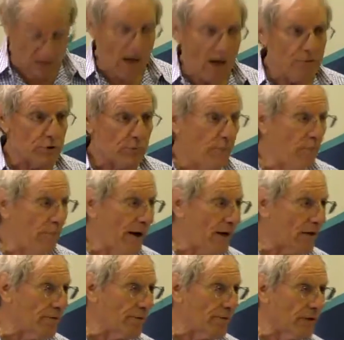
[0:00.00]
I was
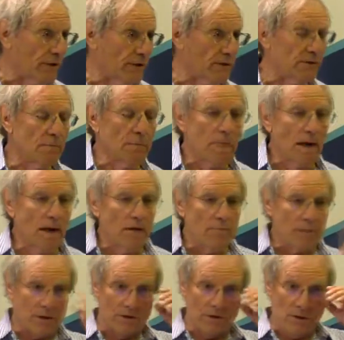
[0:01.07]
prepared for this
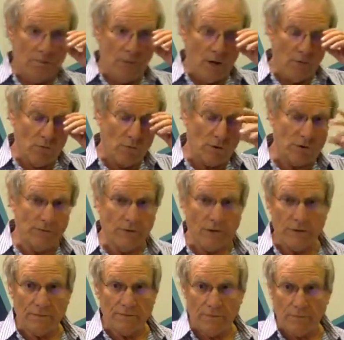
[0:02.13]
because in my work, right
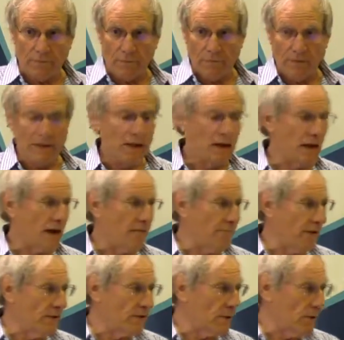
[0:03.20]
from the beginning, I've been
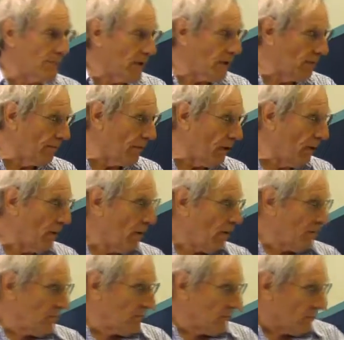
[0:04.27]
something of a
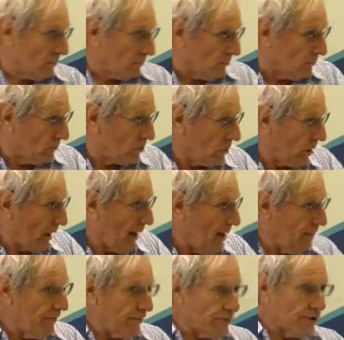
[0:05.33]

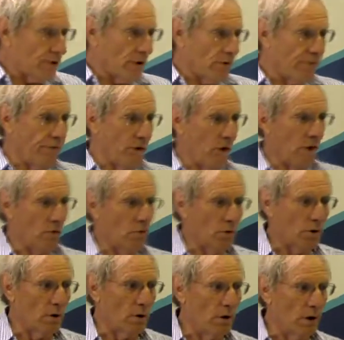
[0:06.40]
slavish follower
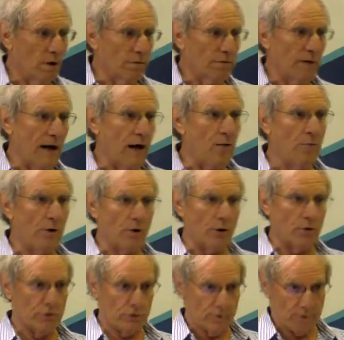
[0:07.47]
of Albert
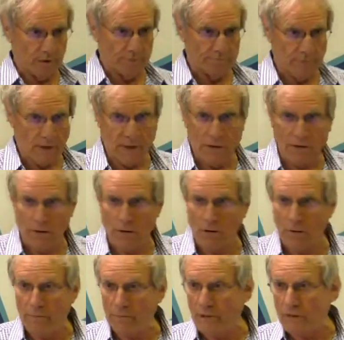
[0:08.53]
Hirschman. I don't know how
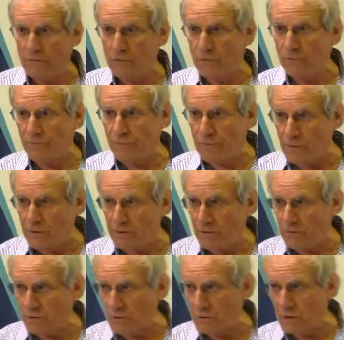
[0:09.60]
many of you are familiar
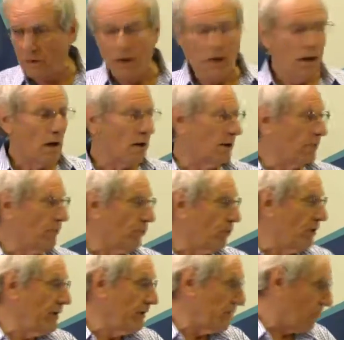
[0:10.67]
with a
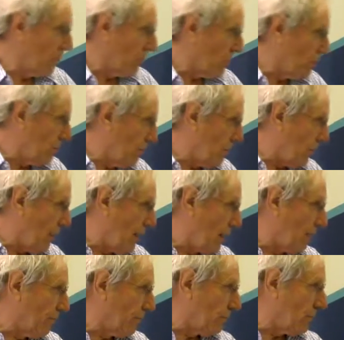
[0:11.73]
brilliant book by
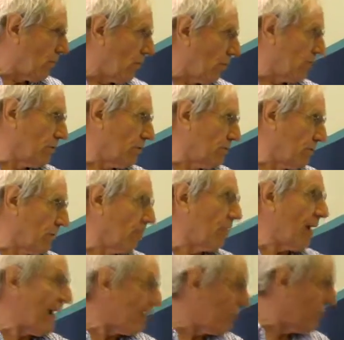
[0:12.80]
Albert called The
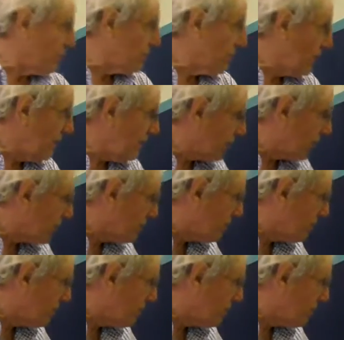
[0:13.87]
Passions and Interests.